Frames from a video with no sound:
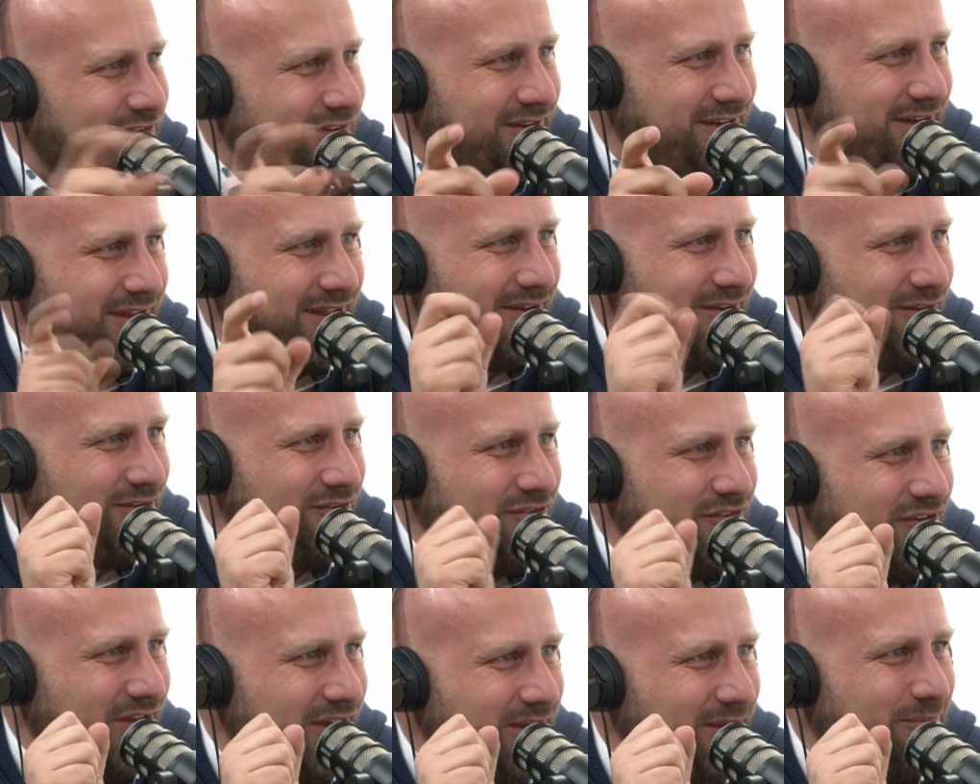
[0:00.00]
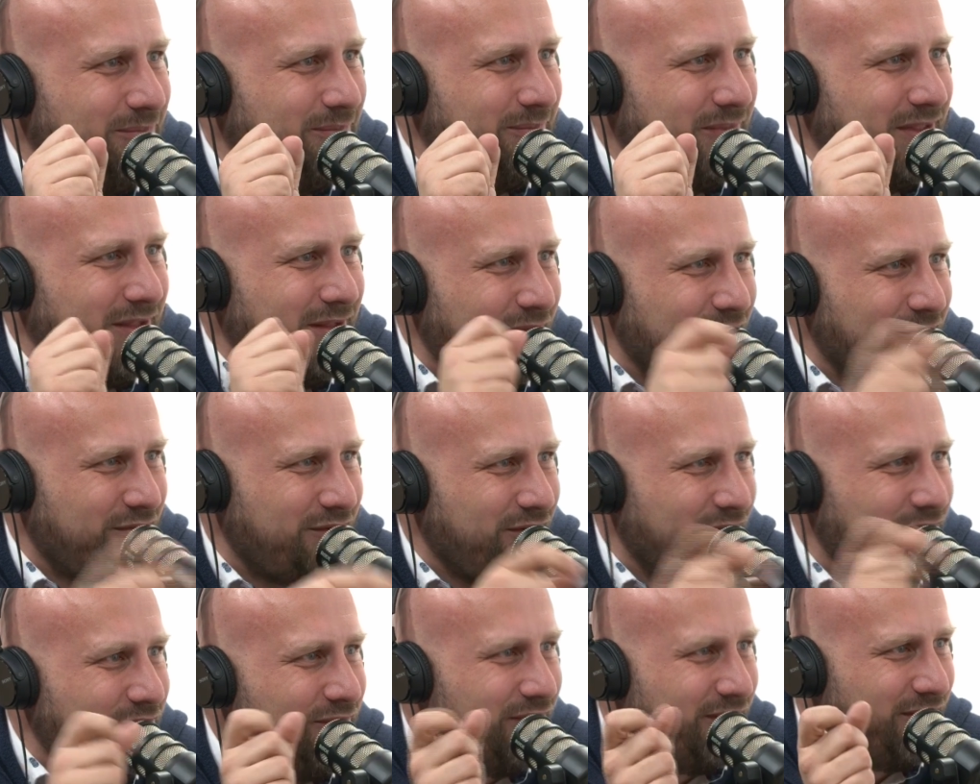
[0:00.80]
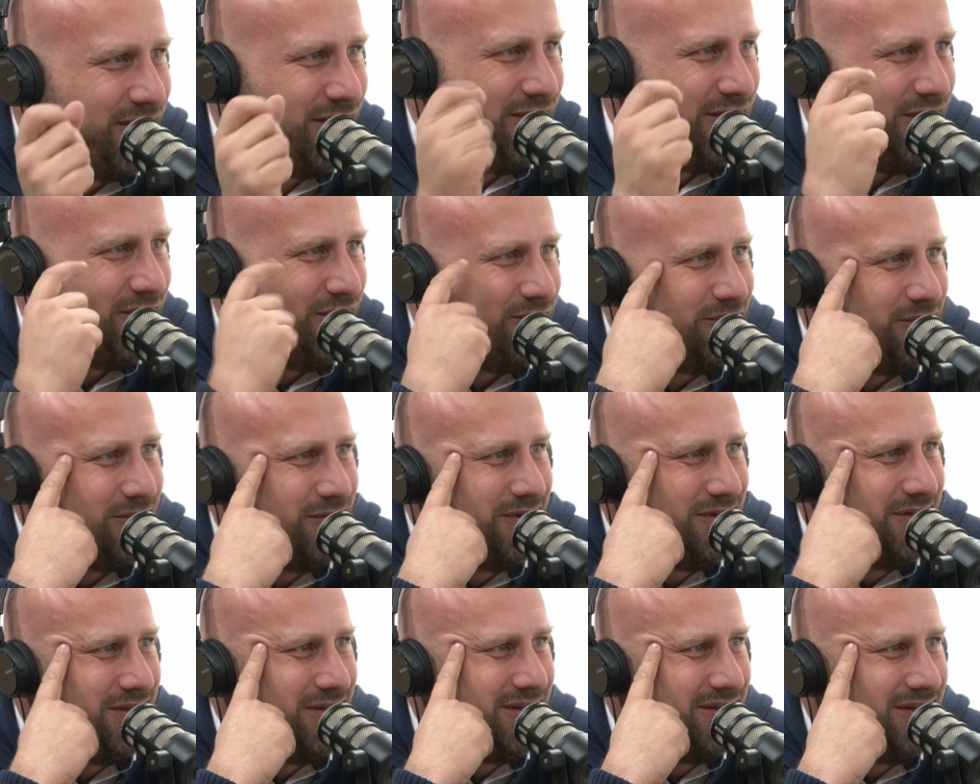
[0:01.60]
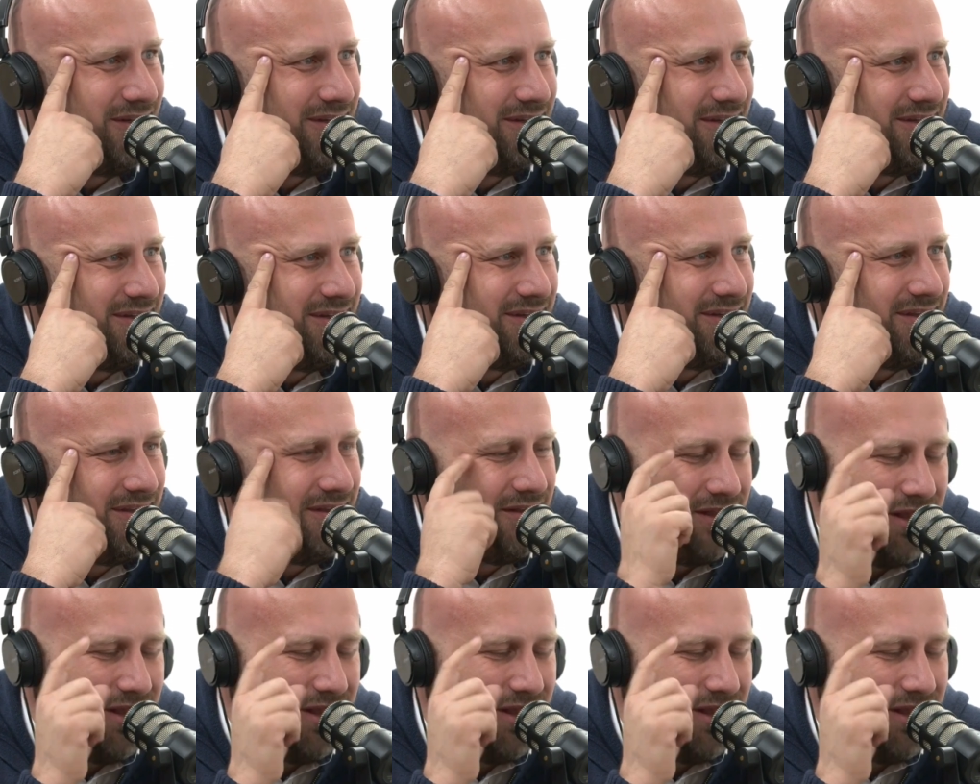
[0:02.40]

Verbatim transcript: another sheep that look different mm-hmm. than you. Mm-hmm. All right.